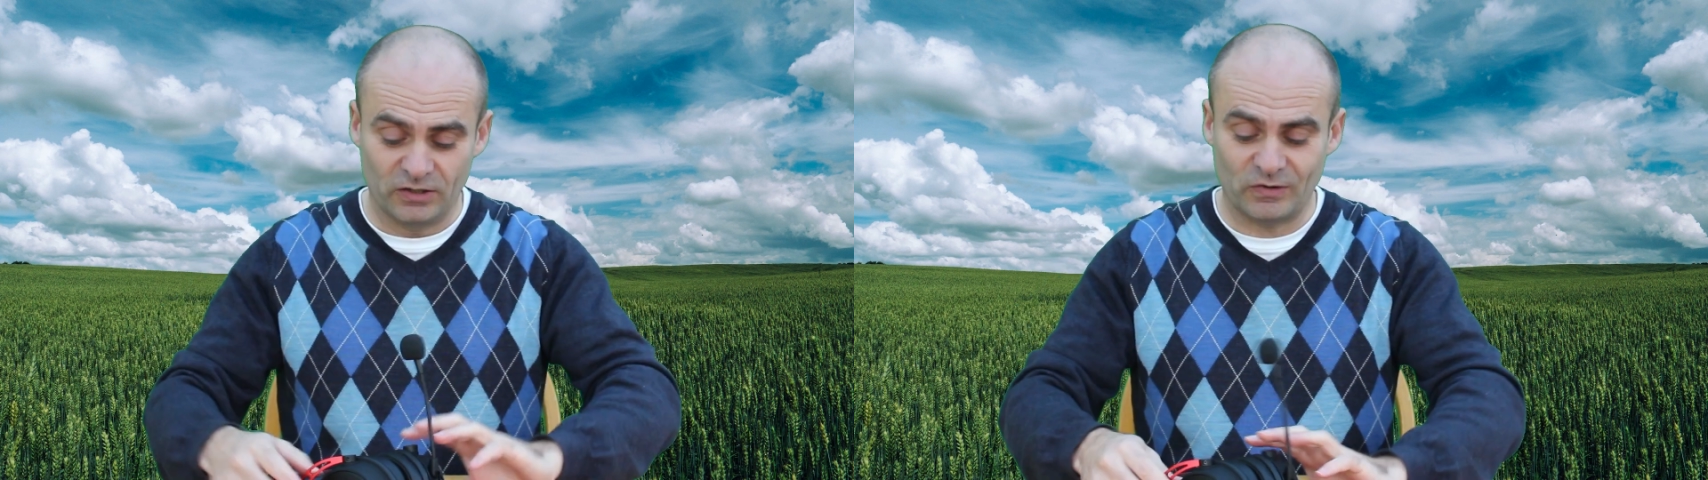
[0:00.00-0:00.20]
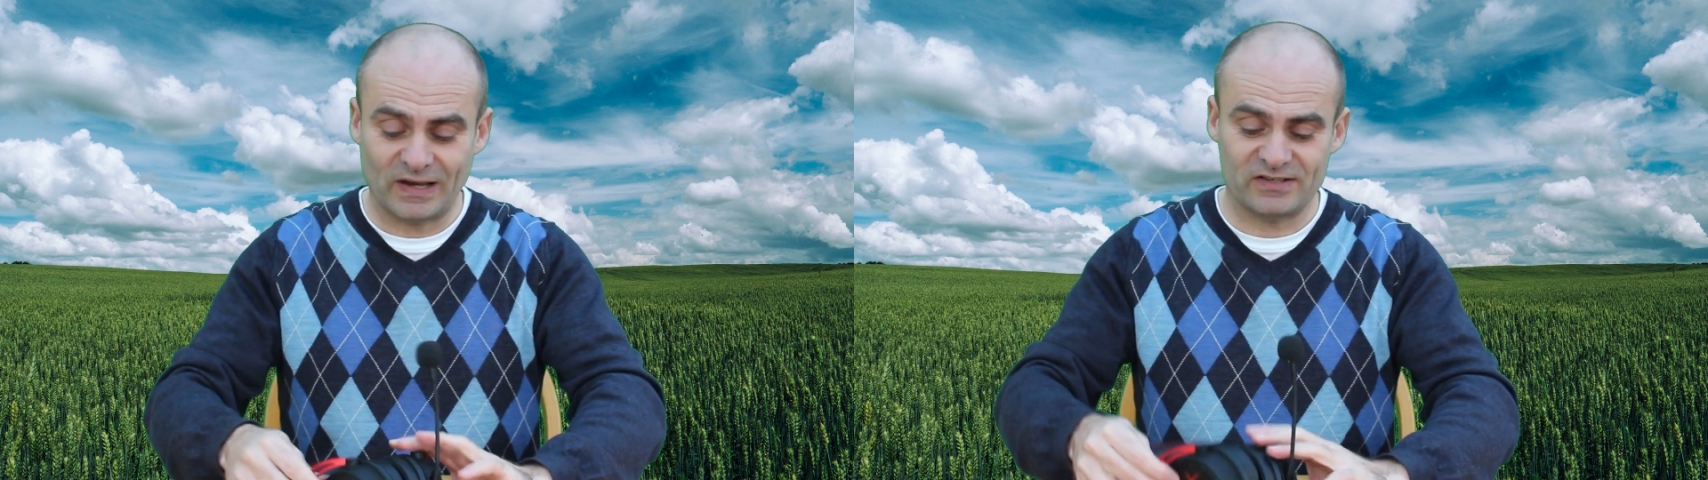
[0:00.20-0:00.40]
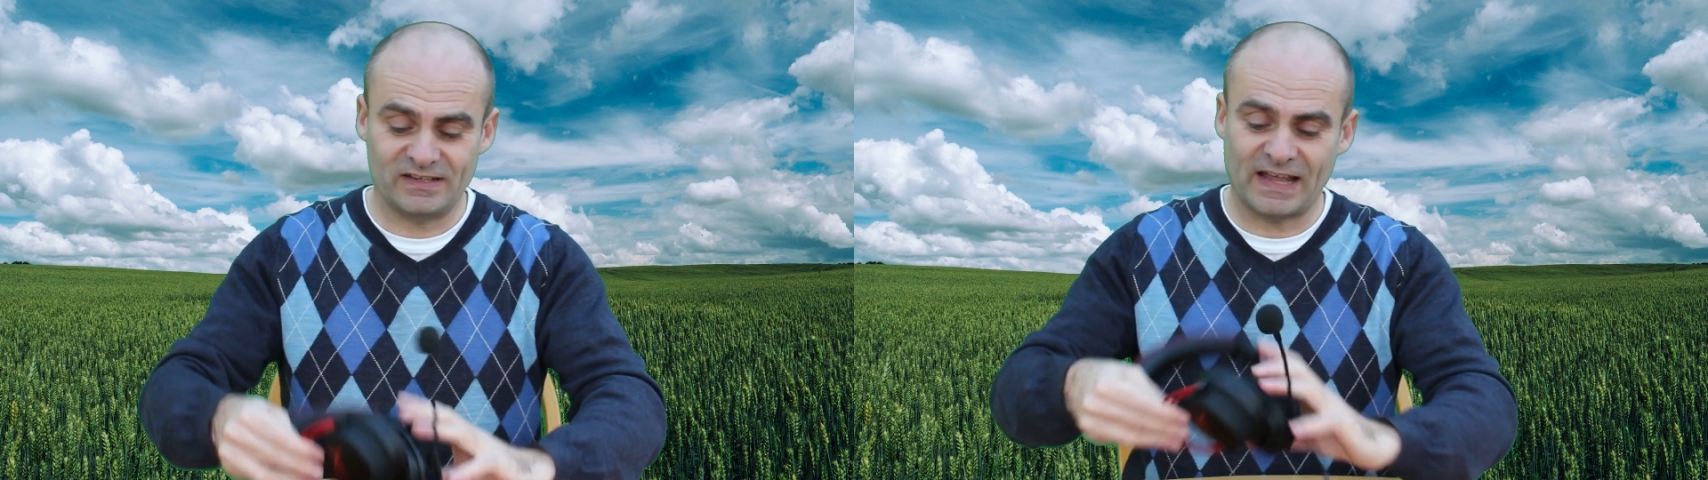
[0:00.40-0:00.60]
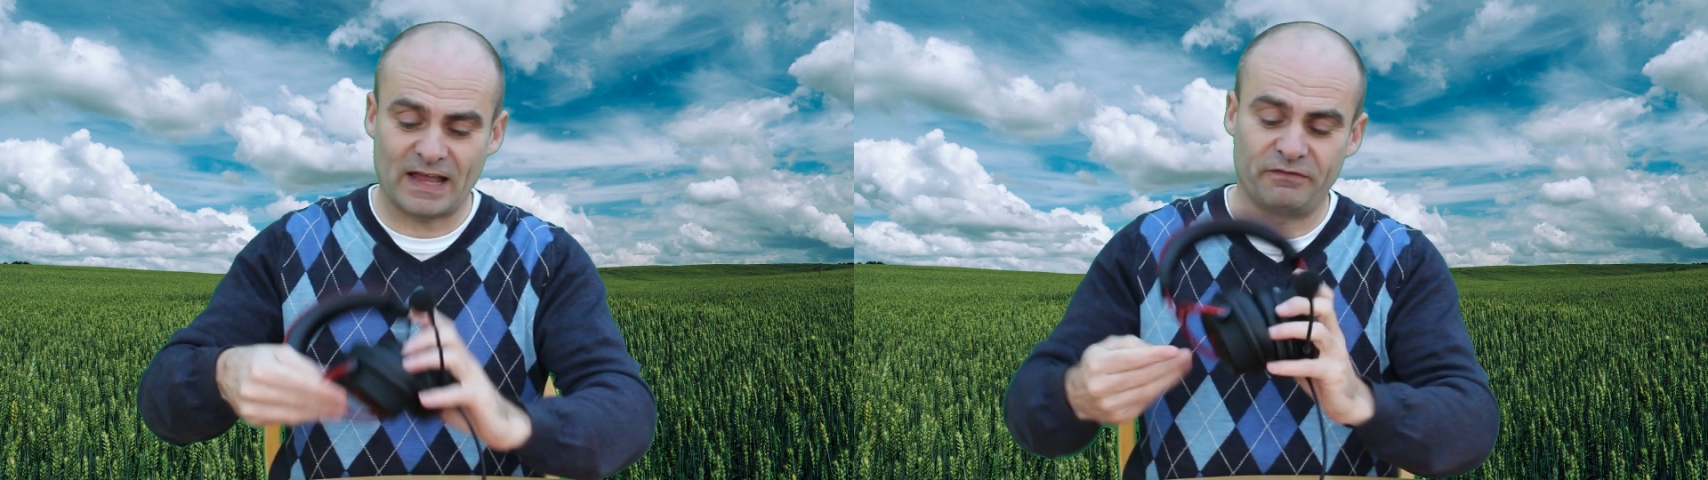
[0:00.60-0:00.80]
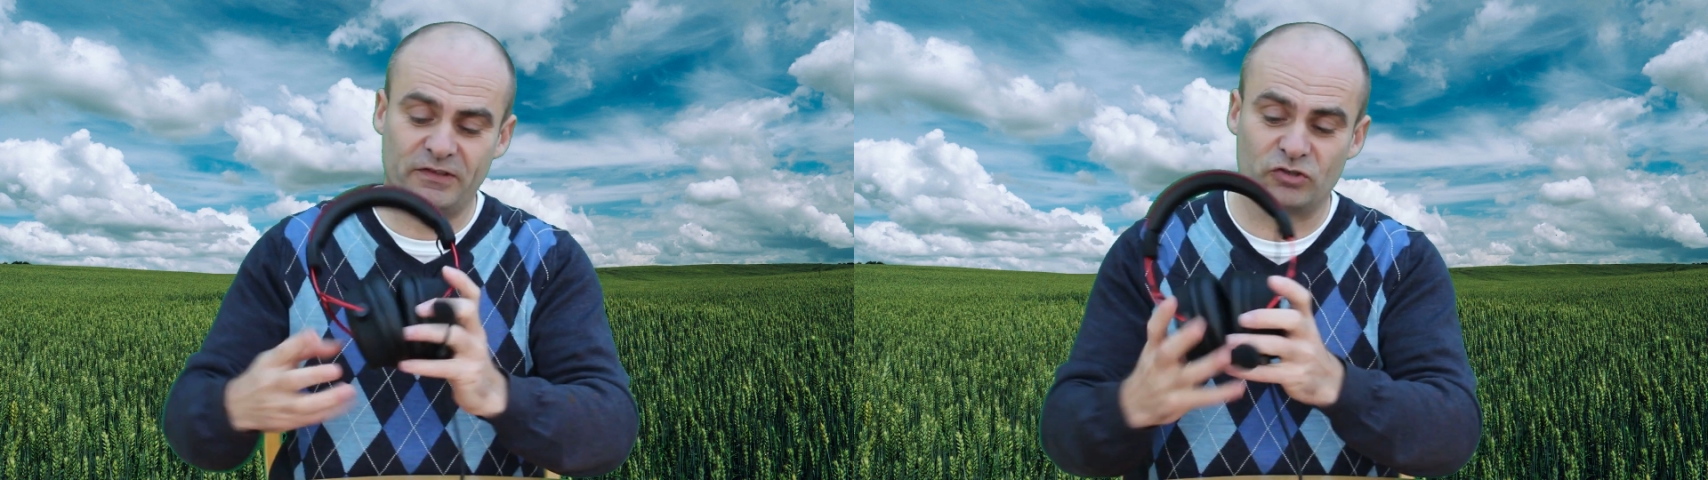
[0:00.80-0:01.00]
you actually
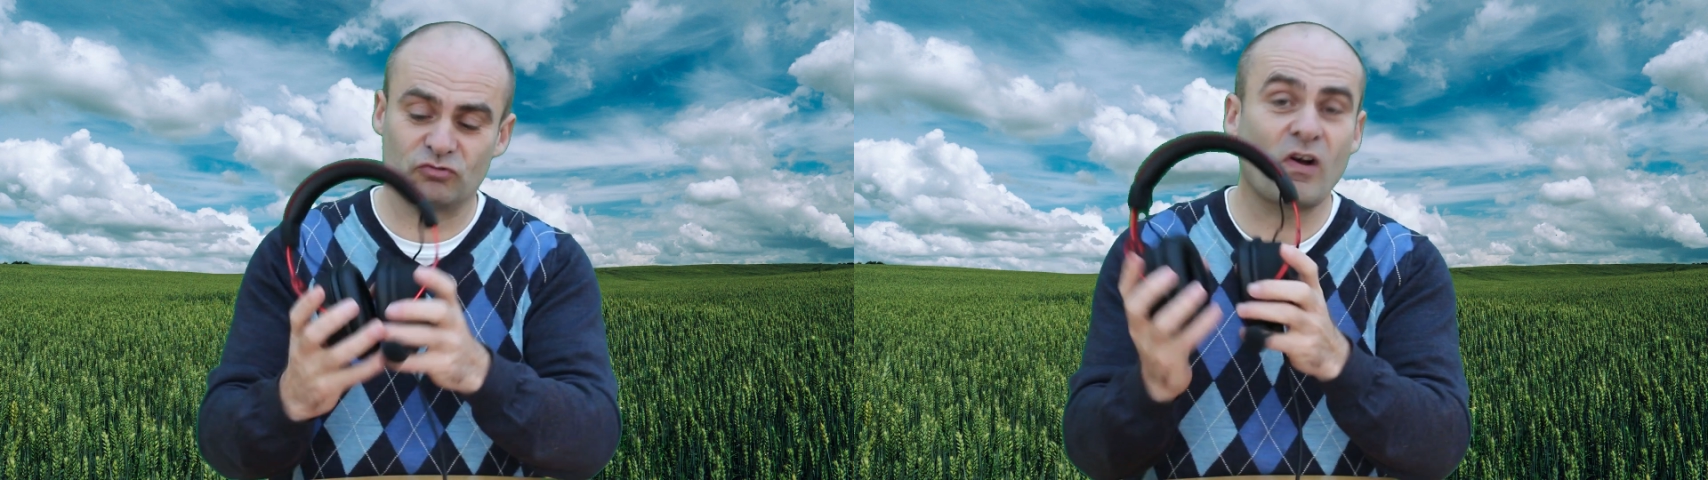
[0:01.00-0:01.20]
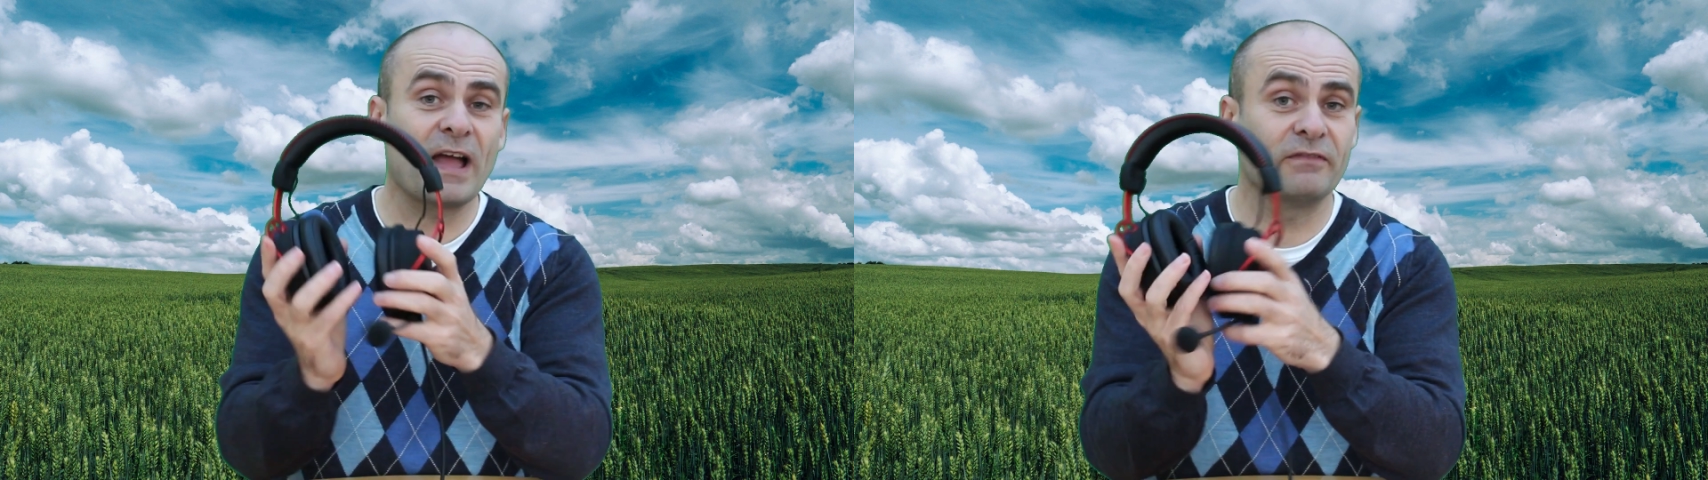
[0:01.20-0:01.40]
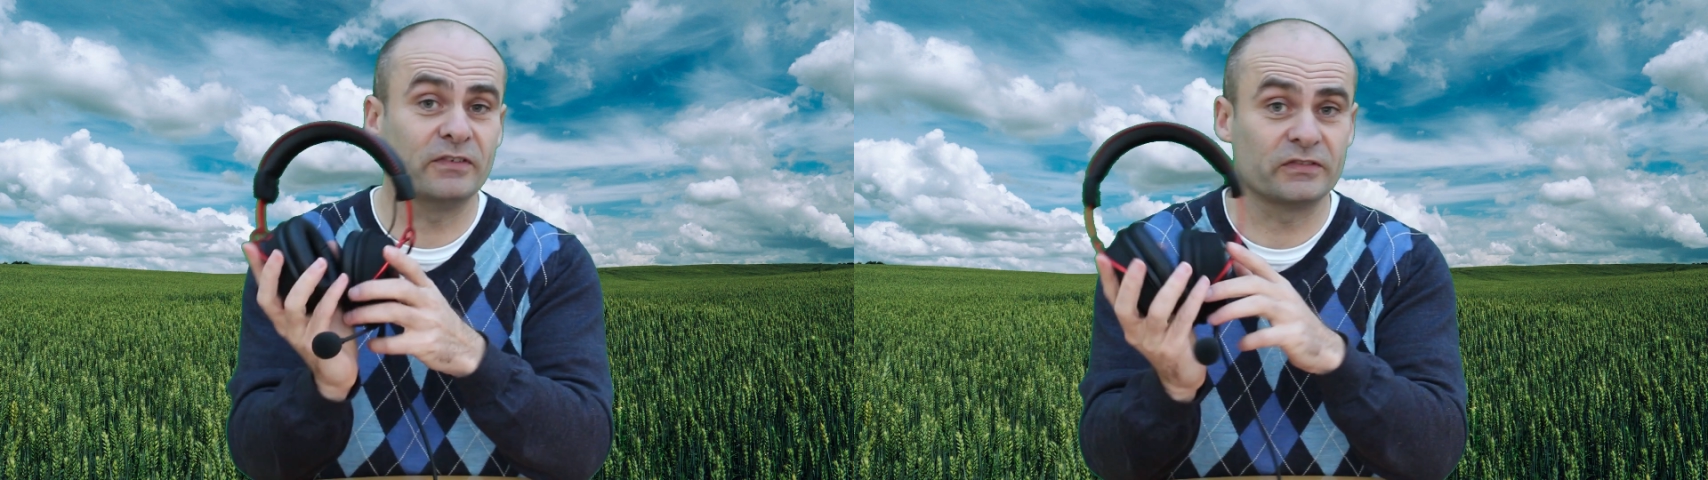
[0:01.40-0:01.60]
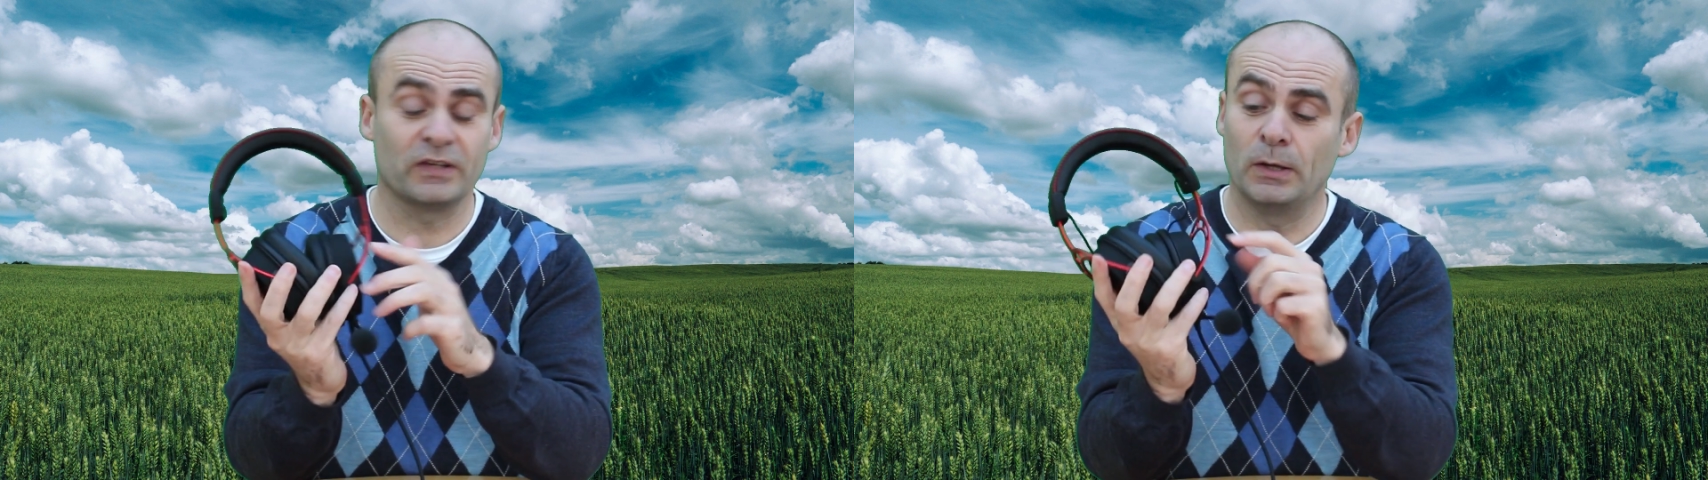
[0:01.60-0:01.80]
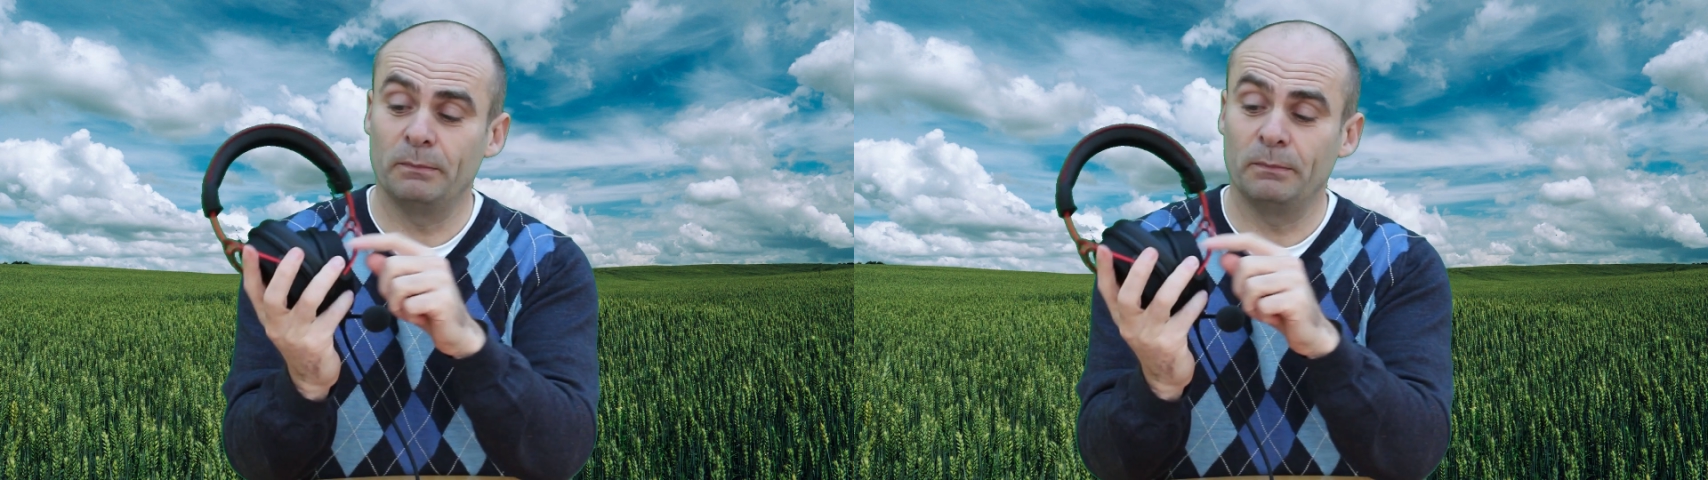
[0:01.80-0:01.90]
have the drivers